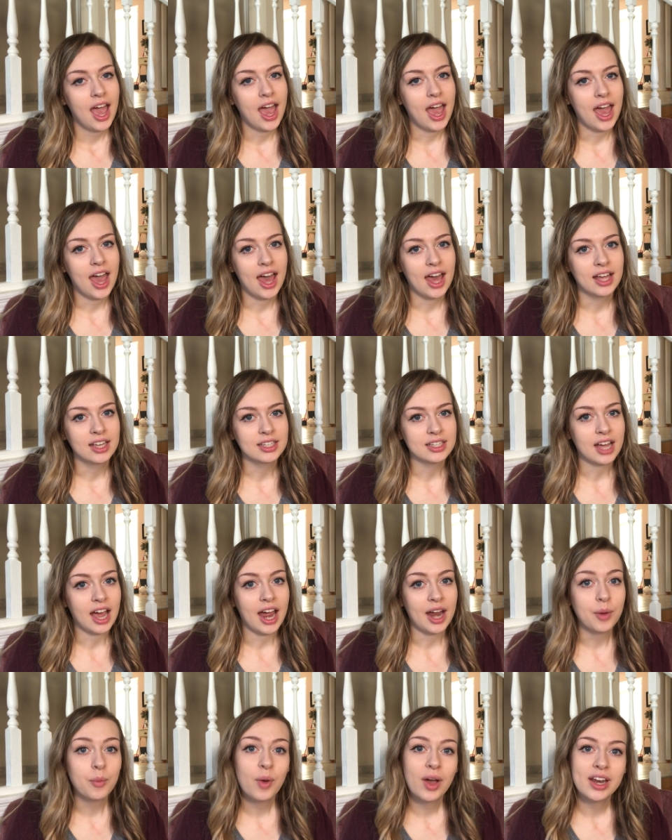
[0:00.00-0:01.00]
And
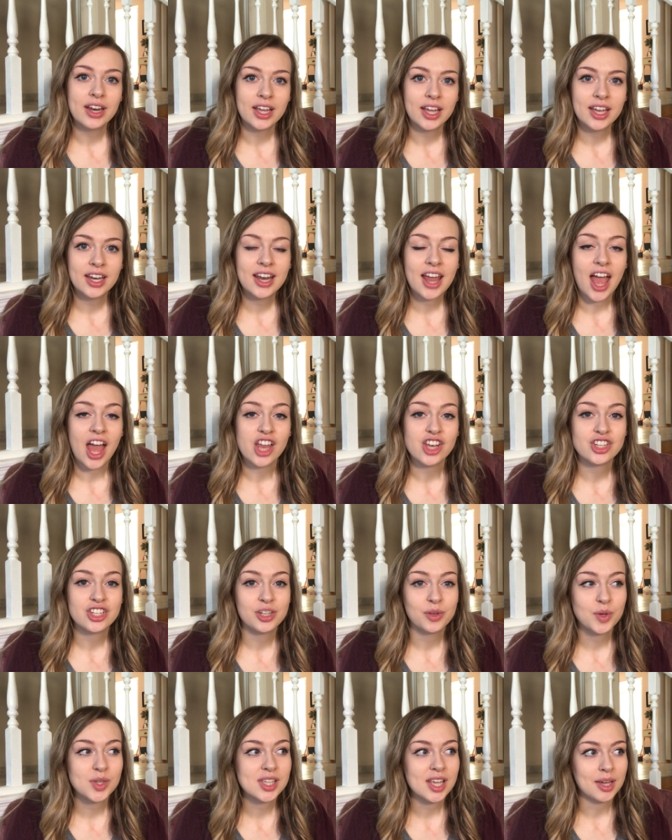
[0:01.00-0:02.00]
I went in, and
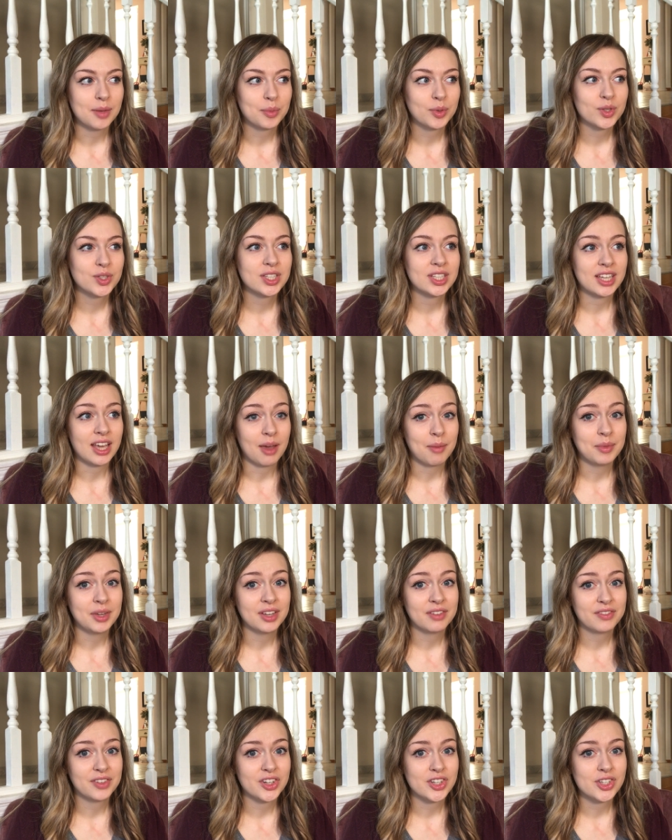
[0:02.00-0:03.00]
she was able to get me
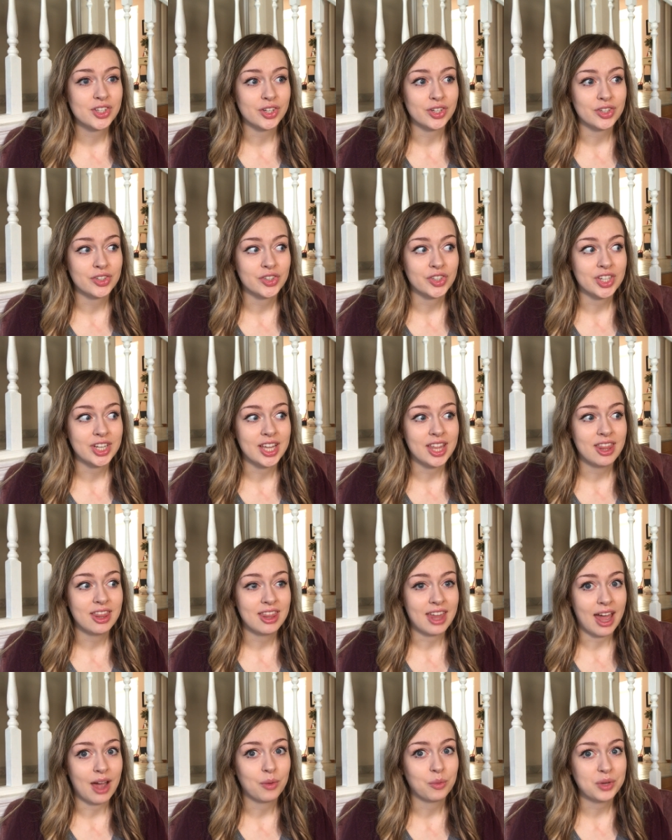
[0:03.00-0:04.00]
in for surgery
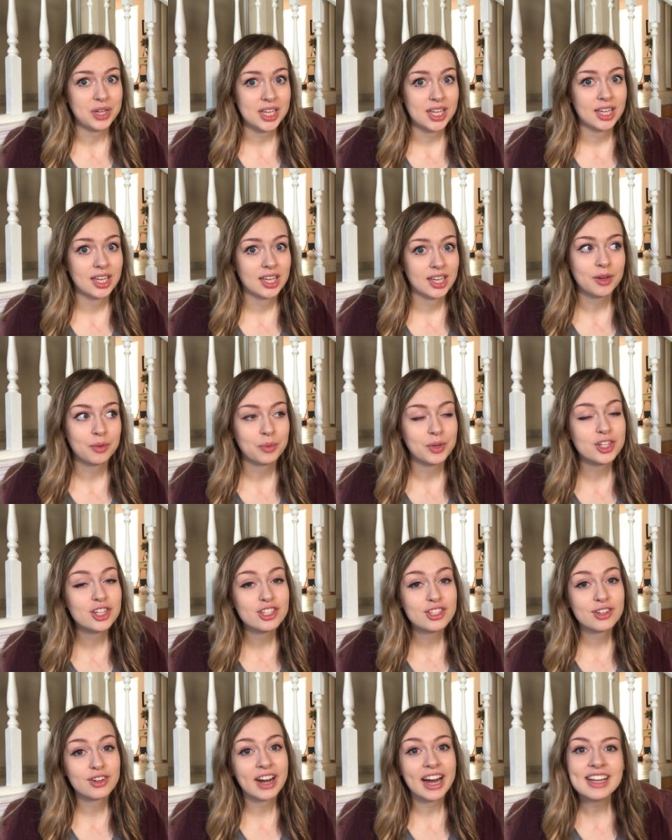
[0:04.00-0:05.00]
that week, which
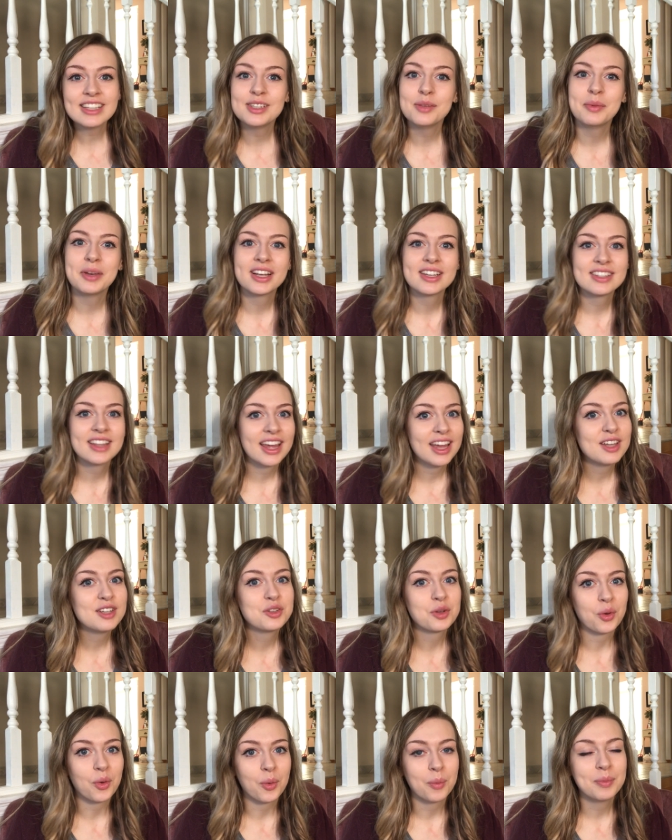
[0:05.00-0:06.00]
is crazy because they had
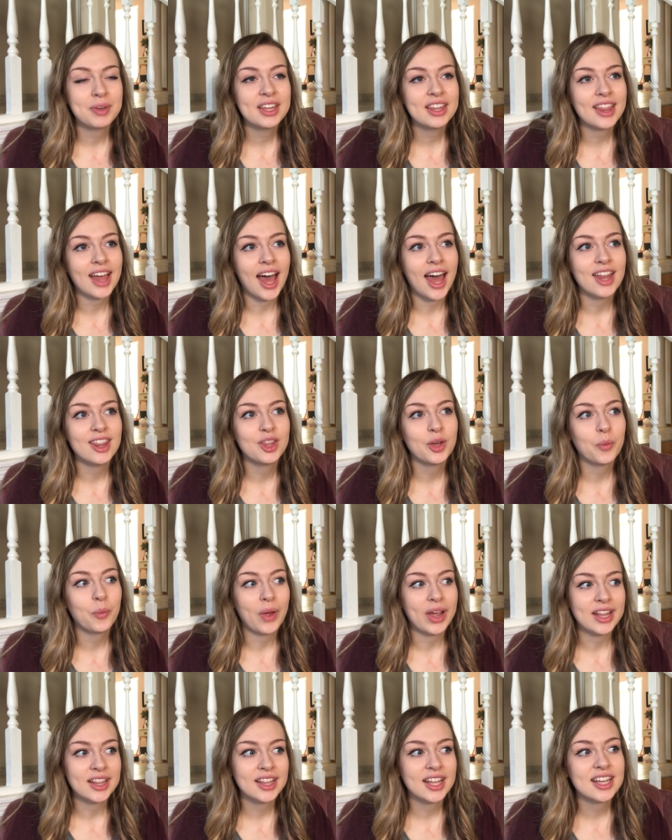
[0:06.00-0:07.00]
told me that the
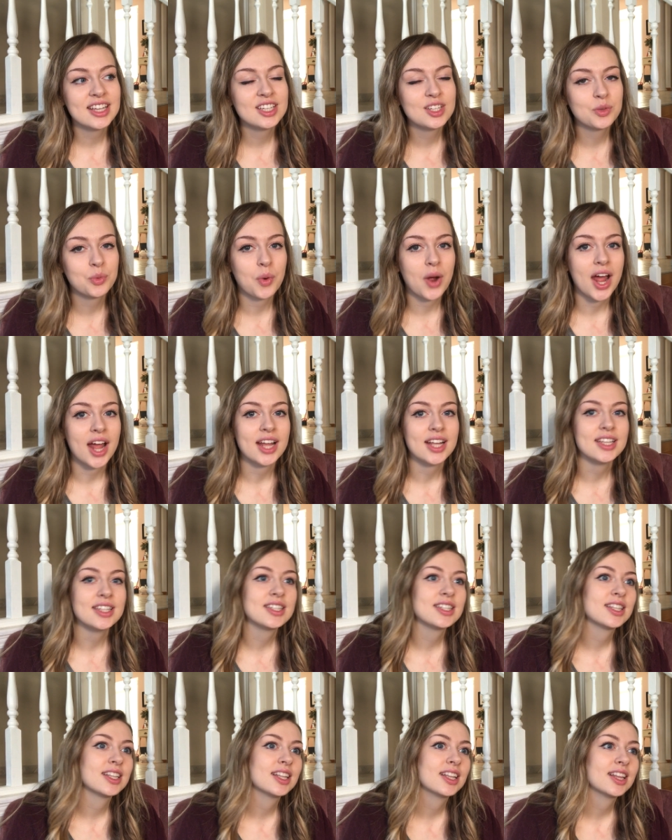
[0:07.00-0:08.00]
wait list
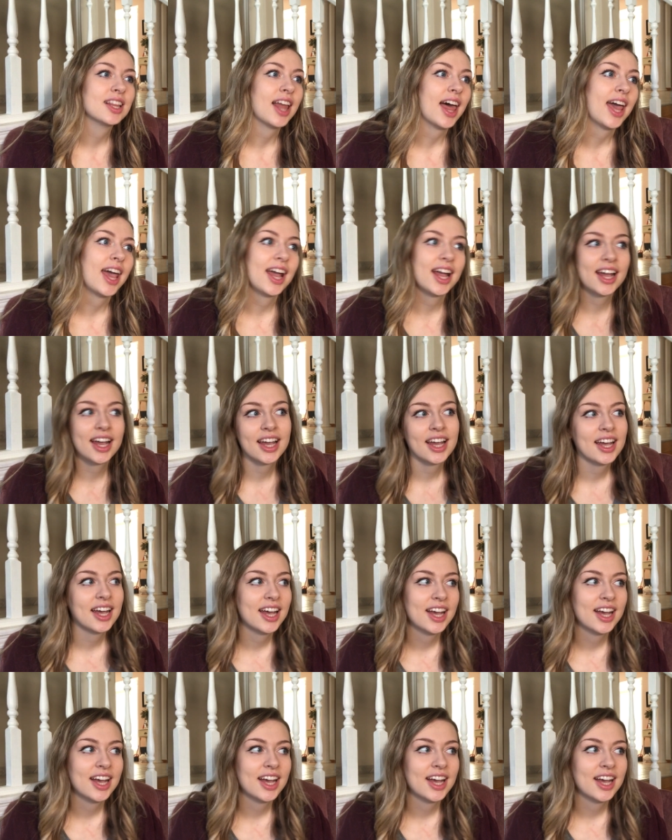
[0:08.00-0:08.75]
was like